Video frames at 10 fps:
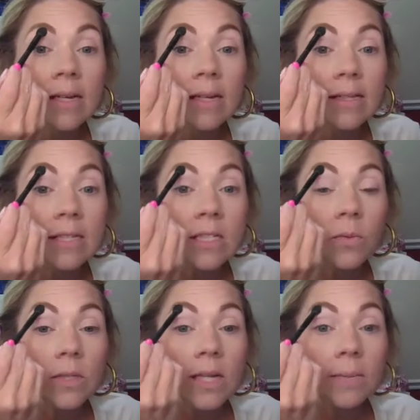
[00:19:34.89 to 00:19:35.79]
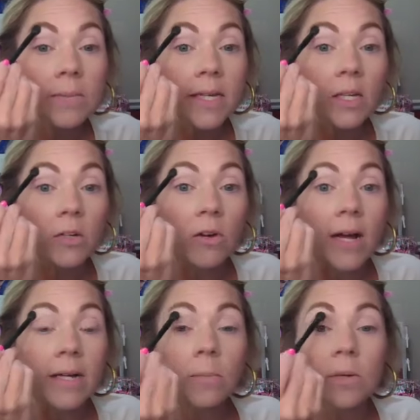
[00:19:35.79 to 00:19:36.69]
And this one I'm taking
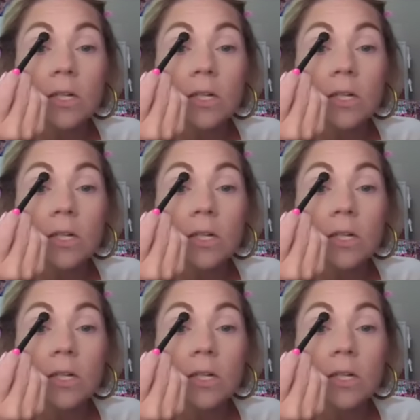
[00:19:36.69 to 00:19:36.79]
right up